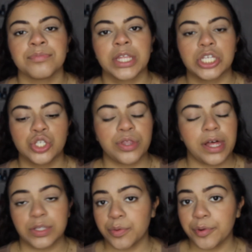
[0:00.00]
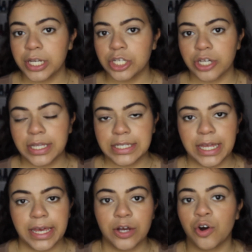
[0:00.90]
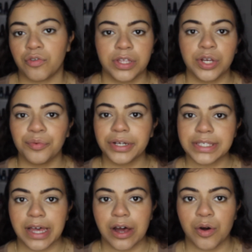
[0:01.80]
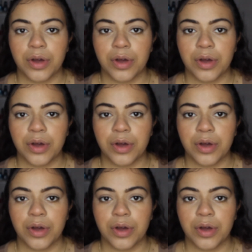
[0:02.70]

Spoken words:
So that's what we're gonna try today. Hopefully it works out.